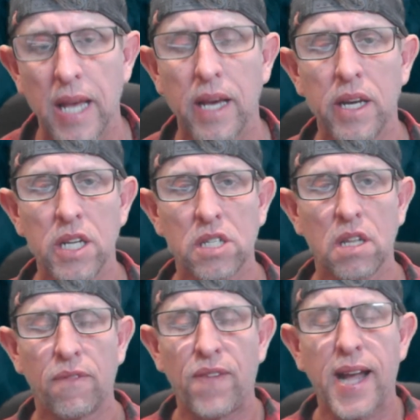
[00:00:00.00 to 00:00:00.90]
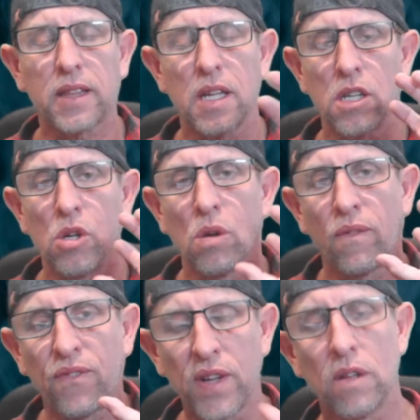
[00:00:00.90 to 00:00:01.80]
It is the fact that you
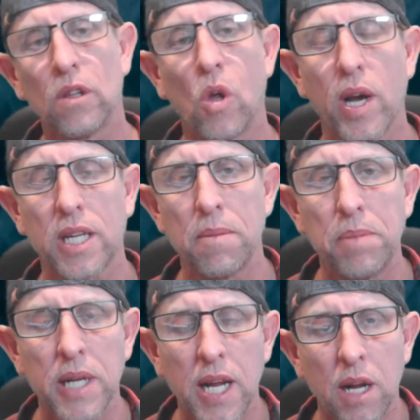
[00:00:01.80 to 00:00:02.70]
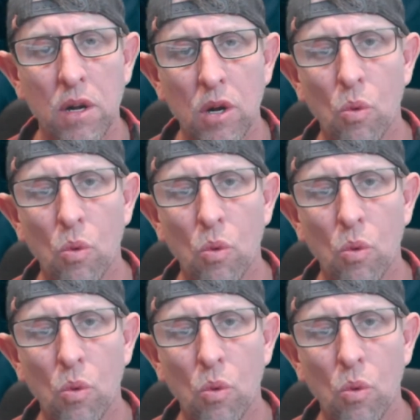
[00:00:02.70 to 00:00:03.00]
feel like you're being